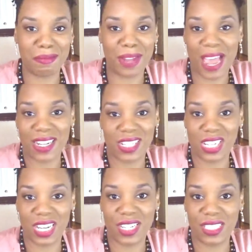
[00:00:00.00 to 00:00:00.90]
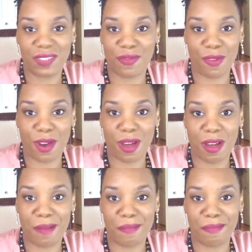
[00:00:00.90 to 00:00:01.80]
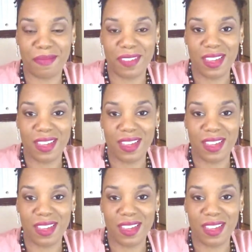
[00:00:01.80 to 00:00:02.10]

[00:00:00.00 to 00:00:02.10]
black jeans from